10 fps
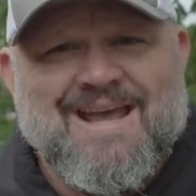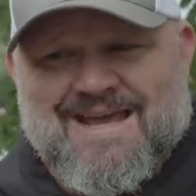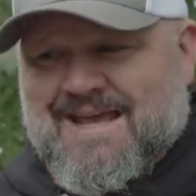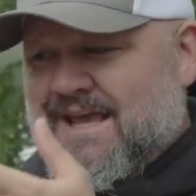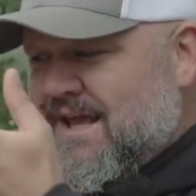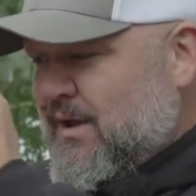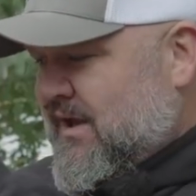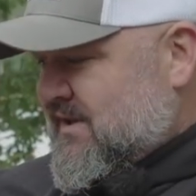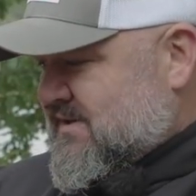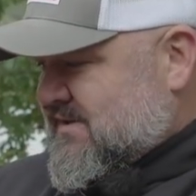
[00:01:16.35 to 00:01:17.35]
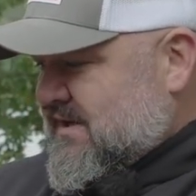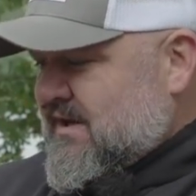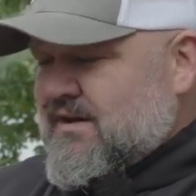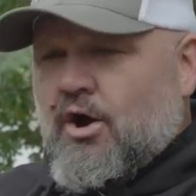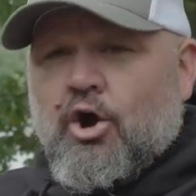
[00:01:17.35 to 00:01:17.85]
He can
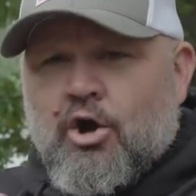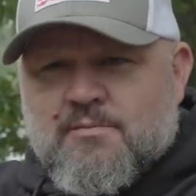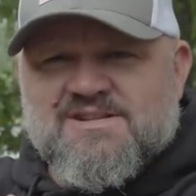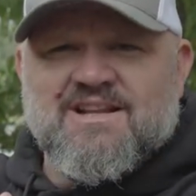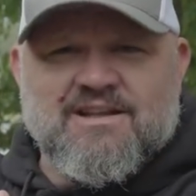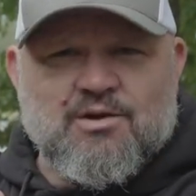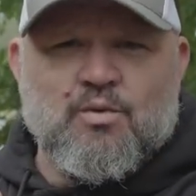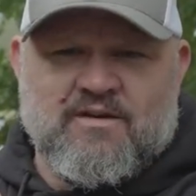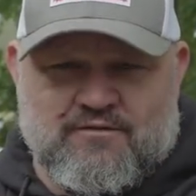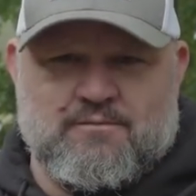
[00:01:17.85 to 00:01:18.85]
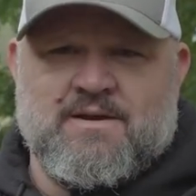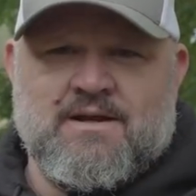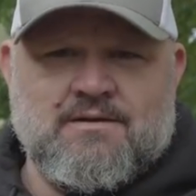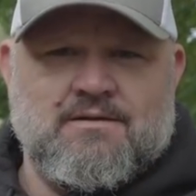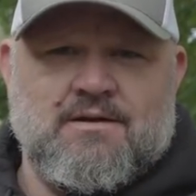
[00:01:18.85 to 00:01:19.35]
sit arm's length away from me.